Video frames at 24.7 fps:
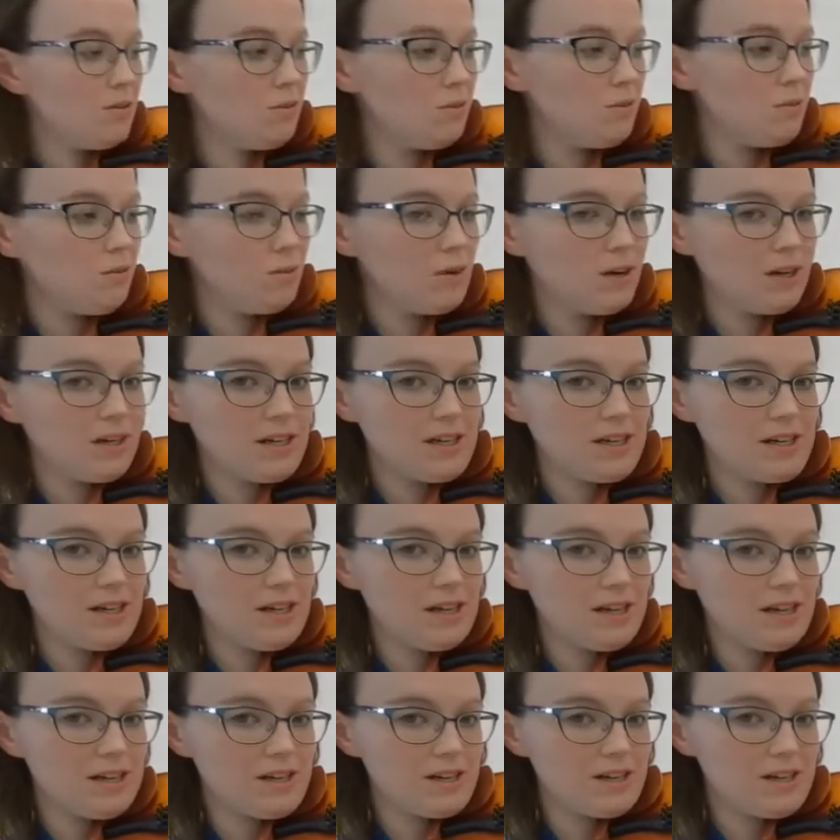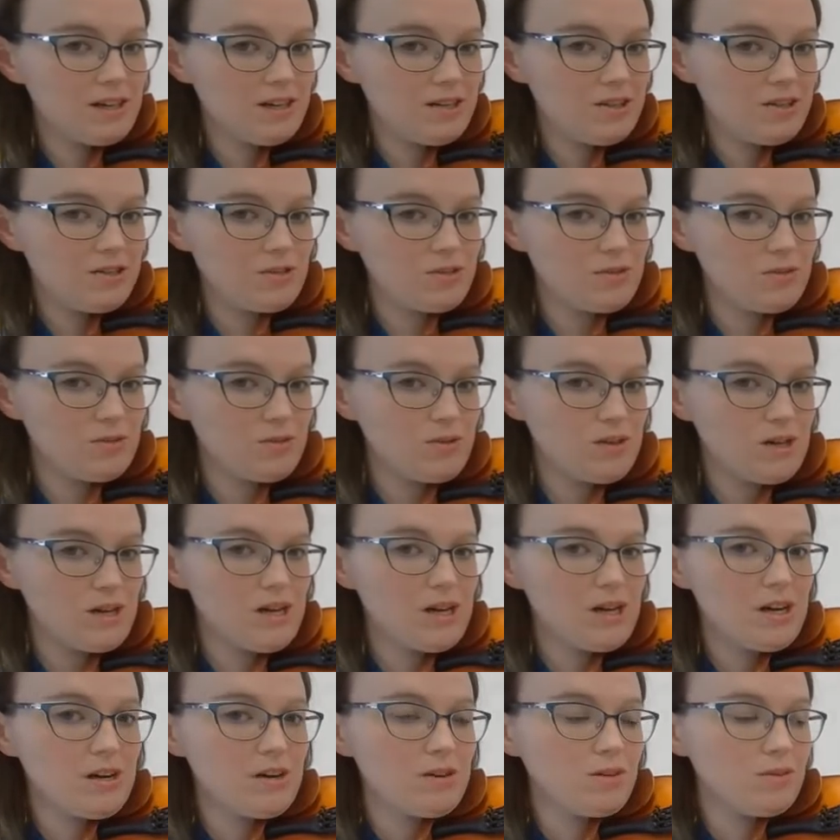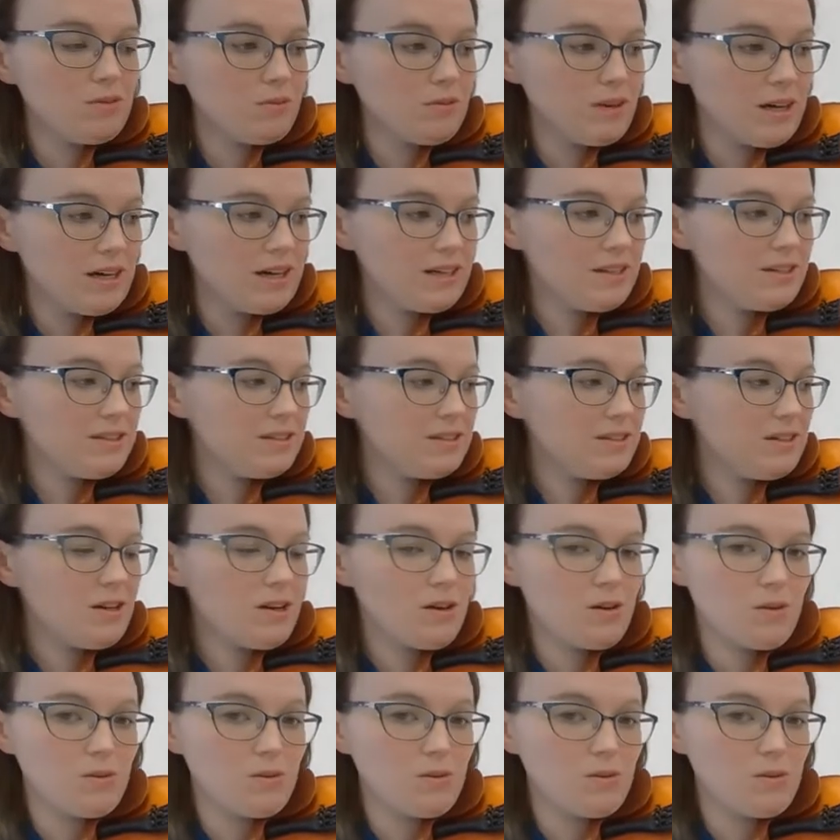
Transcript: 1 E and a 2, rest.